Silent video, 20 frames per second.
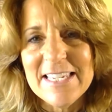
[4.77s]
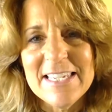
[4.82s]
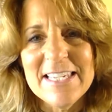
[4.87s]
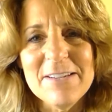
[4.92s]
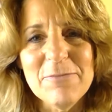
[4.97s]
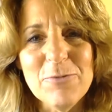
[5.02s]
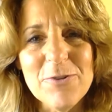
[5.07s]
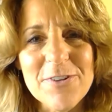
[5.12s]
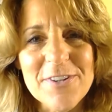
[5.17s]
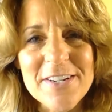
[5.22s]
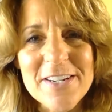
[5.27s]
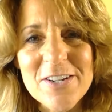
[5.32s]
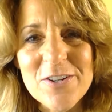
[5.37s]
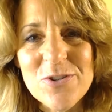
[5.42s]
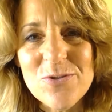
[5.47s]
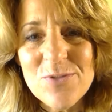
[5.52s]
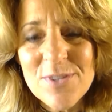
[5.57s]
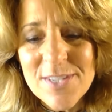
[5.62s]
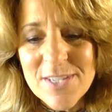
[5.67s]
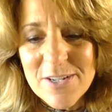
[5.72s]
We're in a
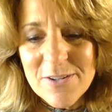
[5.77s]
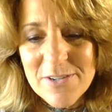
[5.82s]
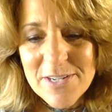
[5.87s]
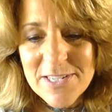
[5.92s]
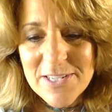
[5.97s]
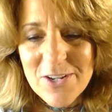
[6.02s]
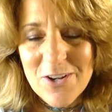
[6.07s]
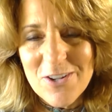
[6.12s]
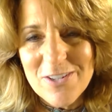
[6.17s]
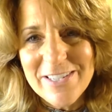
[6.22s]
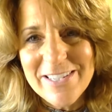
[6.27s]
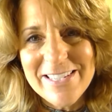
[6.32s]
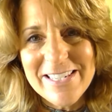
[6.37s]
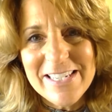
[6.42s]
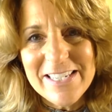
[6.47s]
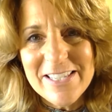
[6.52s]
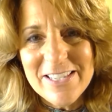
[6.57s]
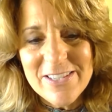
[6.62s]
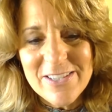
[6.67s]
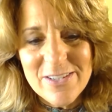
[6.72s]
new series called
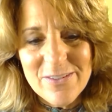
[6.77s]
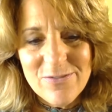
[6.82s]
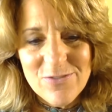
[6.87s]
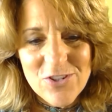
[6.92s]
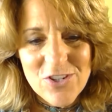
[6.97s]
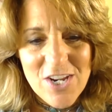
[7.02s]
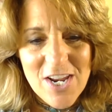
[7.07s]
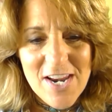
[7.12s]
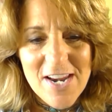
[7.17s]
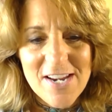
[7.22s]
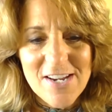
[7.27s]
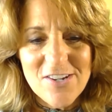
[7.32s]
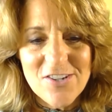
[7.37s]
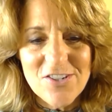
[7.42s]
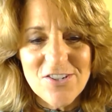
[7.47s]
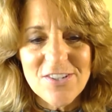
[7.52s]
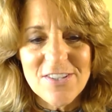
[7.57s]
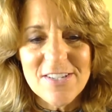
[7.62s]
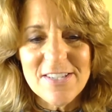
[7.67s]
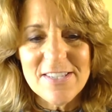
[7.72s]
Seasons of
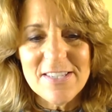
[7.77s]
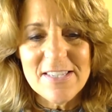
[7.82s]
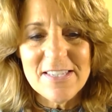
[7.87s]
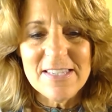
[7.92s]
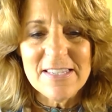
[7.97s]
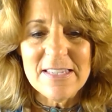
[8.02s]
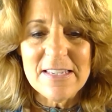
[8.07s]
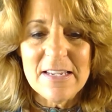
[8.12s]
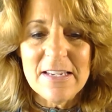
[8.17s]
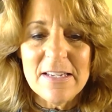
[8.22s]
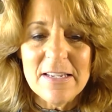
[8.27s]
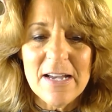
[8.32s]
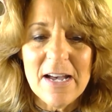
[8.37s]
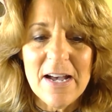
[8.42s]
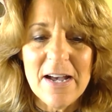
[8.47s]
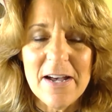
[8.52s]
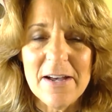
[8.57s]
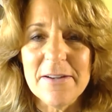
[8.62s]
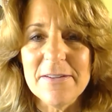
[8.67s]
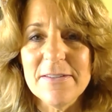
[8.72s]
Change. This is
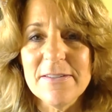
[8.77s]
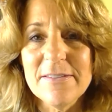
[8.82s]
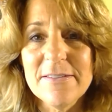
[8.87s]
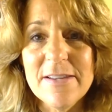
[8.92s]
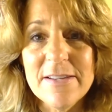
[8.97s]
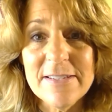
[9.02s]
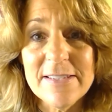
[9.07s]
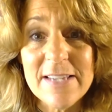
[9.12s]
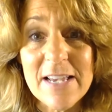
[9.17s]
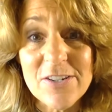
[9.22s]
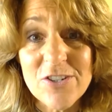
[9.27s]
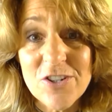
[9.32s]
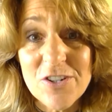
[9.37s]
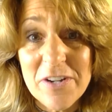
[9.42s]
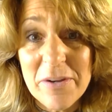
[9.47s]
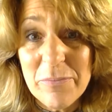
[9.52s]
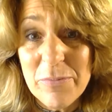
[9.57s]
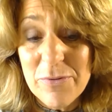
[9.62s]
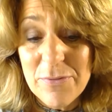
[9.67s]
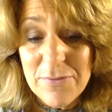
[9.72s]
session
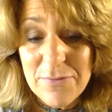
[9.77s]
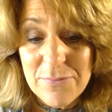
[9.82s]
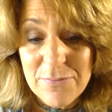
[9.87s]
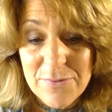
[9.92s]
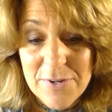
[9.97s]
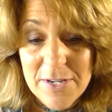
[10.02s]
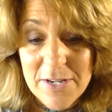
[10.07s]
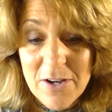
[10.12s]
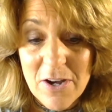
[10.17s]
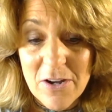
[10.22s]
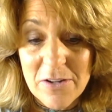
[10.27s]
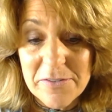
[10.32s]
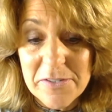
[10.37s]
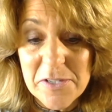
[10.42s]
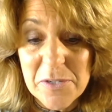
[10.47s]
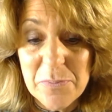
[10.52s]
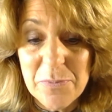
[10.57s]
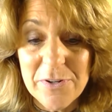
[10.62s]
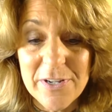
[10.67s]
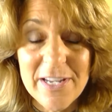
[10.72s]
number 3 called
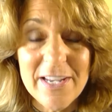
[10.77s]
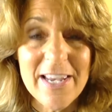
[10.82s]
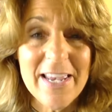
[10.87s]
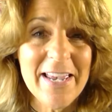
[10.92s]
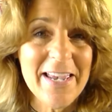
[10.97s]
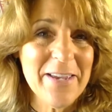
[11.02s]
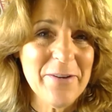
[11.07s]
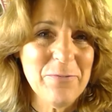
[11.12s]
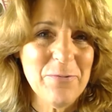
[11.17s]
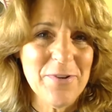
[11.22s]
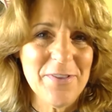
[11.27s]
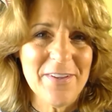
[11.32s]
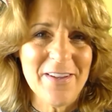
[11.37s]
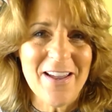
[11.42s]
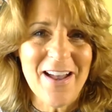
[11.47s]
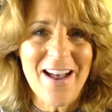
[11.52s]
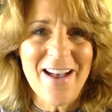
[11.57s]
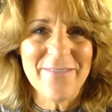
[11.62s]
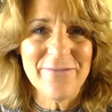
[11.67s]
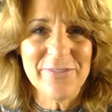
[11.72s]
Spring Ahead with
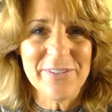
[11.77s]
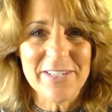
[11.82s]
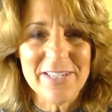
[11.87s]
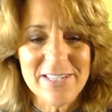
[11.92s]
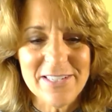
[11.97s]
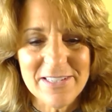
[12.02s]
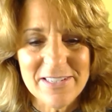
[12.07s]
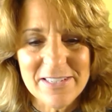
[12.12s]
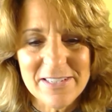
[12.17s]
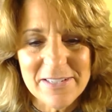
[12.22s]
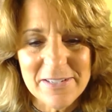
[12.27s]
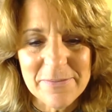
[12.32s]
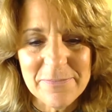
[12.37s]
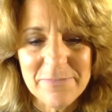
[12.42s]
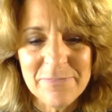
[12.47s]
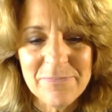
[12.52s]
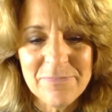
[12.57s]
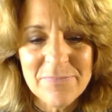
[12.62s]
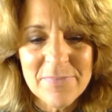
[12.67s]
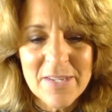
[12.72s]
Confidence.
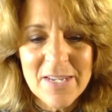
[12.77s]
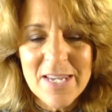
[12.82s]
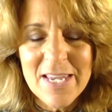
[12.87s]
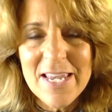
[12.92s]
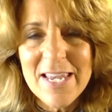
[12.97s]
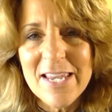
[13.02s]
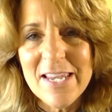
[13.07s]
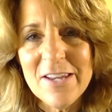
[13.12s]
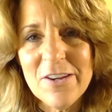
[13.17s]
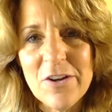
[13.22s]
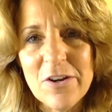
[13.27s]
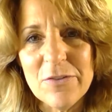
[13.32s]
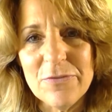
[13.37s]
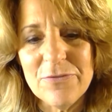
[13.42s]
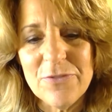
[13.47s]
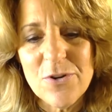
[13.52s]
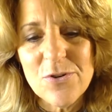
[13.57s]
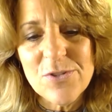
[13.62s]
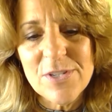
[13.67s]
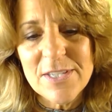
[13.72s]
In our
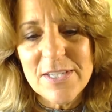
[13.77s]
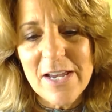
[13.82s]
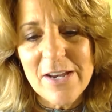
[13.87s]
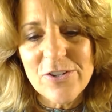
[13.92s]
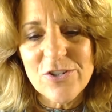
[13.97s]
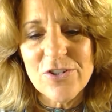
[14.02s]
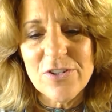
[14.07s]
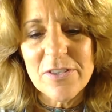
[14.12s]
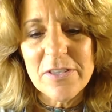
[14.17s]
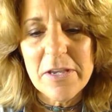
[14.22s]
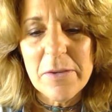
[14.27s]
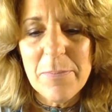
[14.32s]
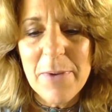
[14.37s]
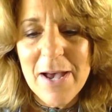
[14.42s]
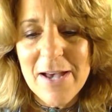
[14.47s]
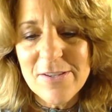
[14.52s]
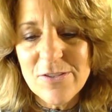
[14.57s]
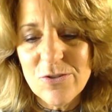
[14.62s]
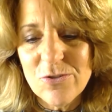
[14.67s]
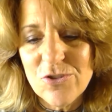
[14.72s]
first session, the
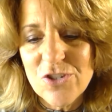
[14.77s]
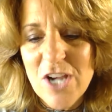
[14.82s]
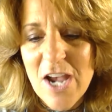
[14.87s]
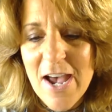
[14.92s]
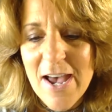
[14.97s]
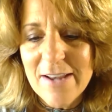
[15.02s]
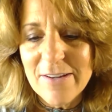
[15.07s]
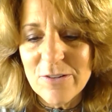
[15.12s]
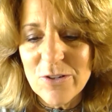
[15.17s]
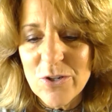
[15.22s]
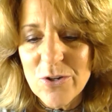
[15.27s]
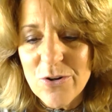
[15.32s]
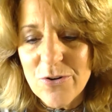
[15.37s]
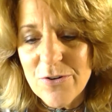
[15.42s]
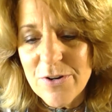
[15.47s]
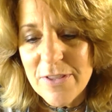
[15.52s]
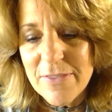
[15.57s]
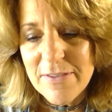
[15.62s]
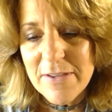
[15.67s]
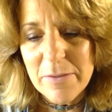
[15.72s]
Apostle John
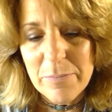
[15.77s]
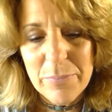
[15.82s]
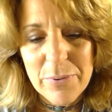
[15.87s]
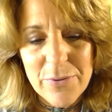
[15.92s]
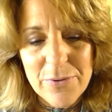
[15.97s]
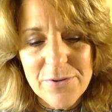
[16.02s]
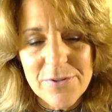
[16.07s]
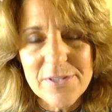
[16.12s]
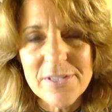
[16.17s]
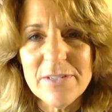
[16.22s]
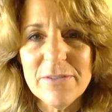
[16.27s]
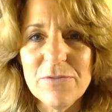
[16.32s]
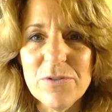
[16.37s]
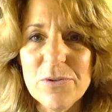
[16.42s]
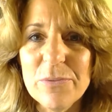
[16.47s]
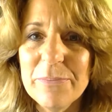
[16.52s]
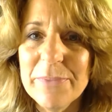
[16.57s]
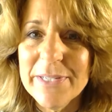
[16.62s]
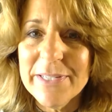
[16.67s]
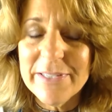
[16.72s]
learned the importance of
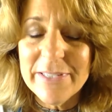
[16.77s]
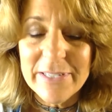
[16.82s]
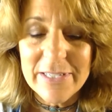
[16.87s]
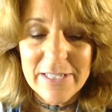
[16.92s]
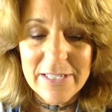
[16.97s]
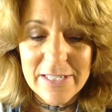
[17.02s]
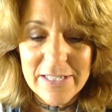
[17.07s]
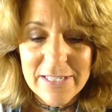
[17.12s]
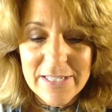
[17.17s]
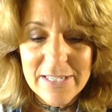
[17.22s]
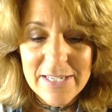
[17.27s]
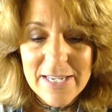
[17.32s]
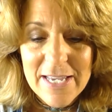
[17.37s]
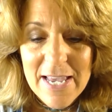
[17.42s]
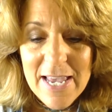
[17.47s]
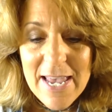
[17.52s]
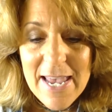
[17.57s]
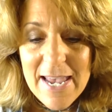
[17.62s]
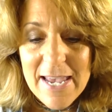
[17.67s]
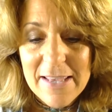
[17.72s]
humility
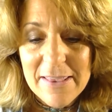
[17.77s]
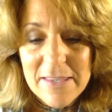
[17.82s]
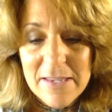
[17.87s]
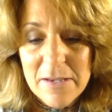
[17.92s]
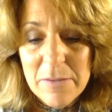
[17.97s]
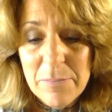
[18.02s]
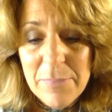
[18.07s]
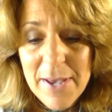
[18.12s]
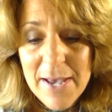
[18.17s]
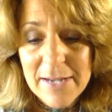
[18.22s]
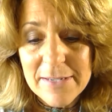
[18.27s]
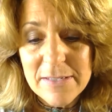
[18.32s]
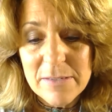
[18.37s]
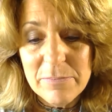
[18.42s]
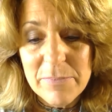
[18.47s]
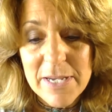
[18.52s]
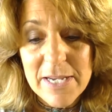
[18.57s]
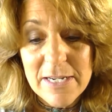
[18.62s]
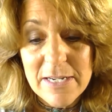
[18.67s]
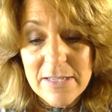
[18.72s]
and the impact it
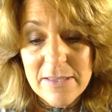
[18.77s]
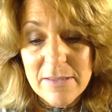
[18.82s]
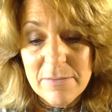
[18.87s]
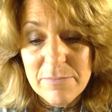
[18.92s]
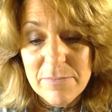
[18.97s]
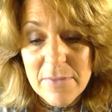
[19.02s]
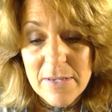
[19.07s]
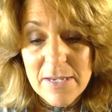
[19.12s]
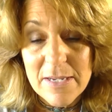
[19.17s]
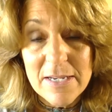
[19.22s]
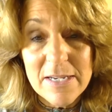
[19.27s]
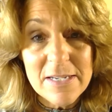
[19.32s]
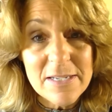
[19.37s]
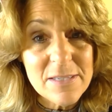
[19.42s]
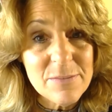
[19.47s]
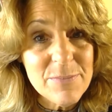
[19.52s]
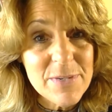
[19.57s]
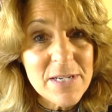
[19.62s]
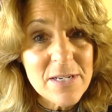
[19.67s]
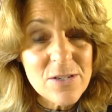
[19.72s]
made in
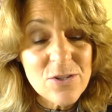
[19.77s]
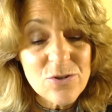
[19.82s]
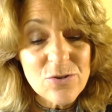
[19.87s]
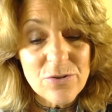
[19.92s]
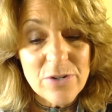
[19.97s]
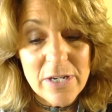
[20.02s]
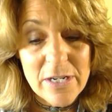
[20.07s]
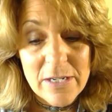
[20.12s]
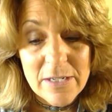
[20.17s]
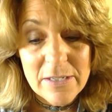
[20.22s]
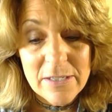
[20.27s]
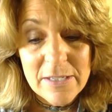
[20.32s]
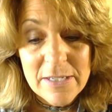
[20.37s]
his ministry.